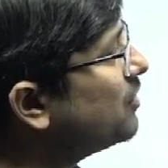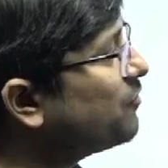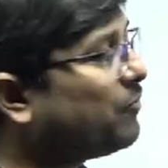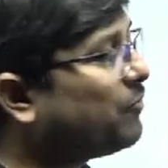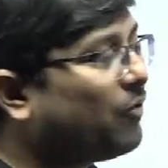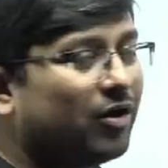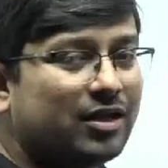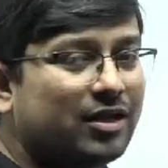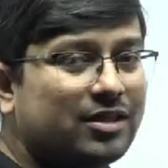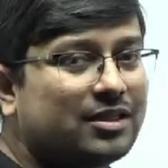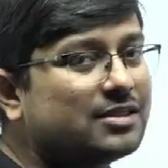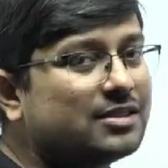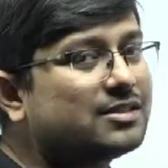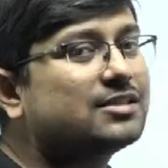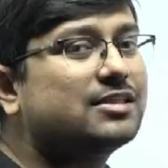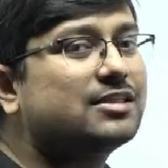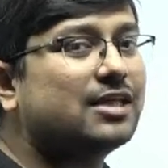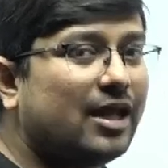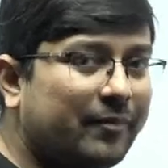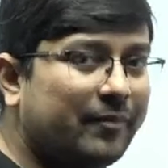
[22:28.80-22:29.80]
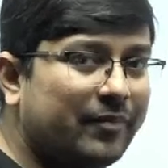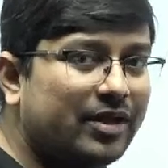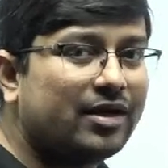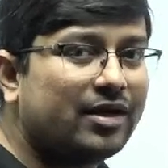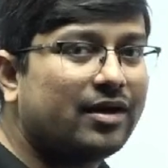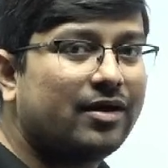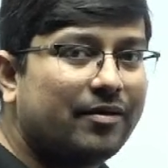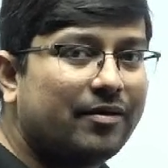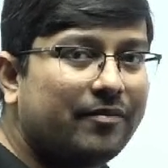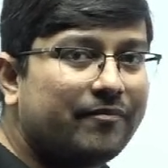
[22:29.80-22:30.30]
born in the same
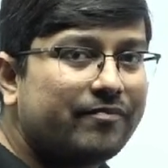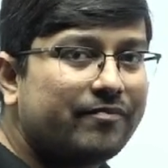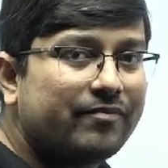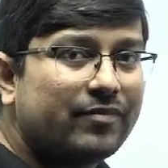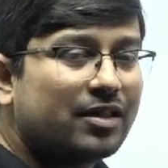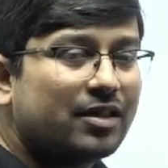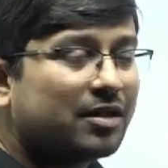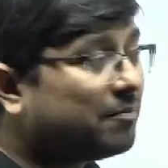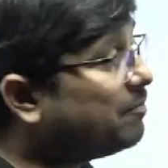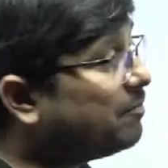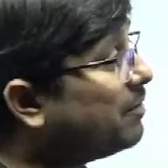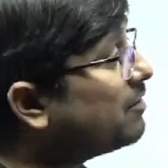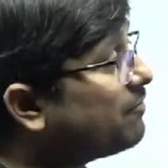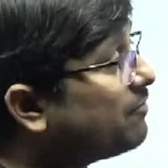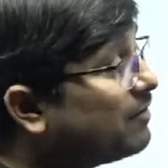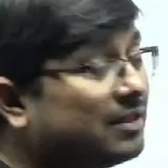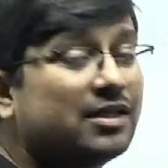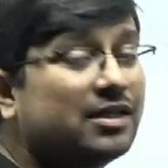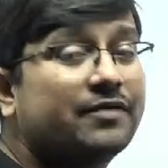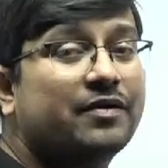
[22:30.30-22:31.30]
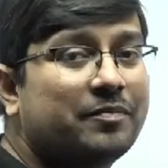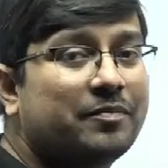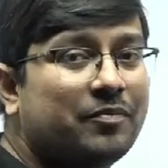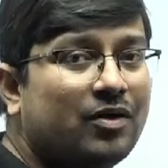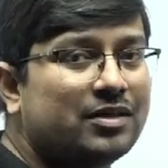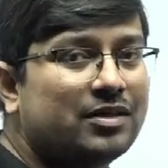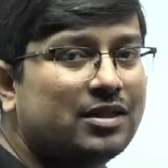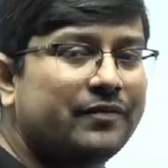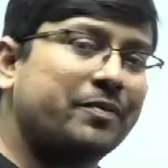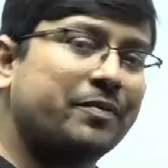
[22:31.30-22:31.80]
year. But when they were
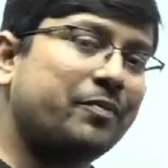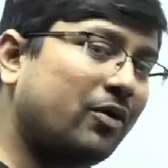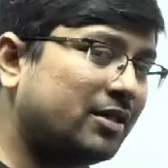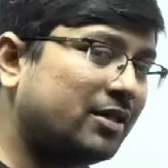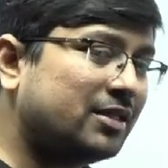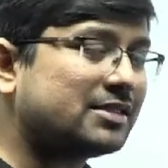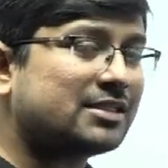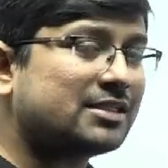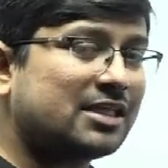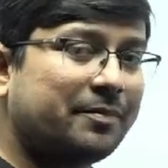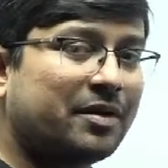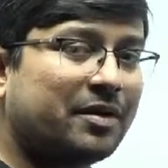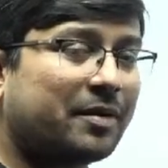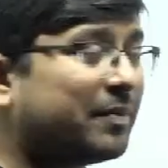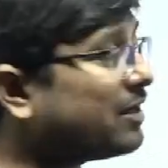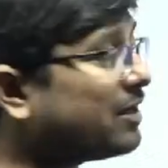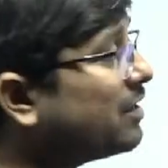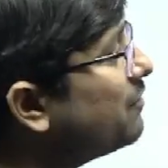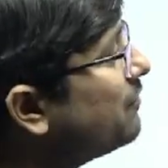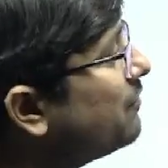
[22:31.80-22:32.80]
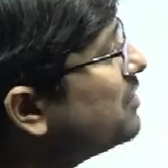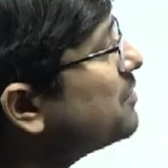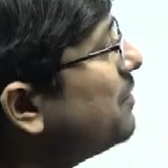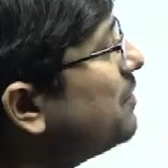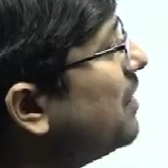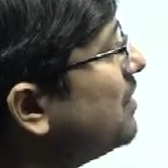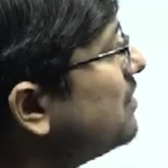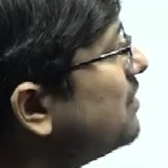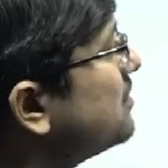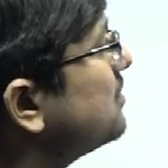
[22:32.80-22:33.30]
born? They were born in the same year, but in which
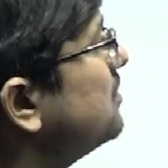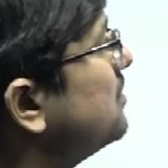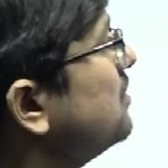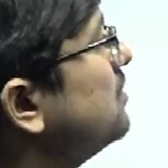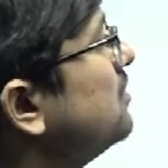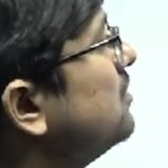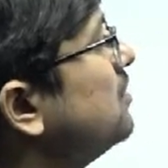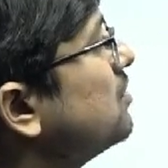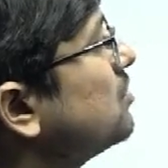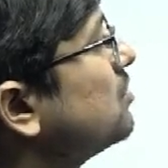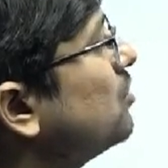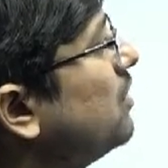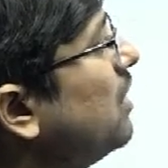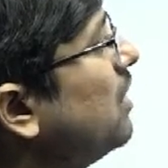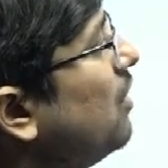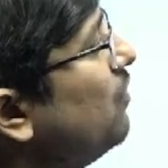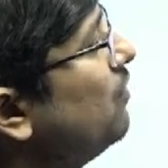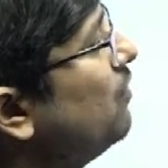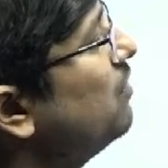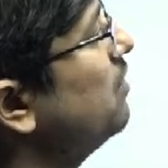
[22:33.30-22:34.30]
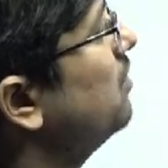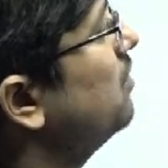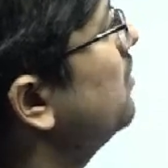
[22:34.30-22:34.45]
months? So now,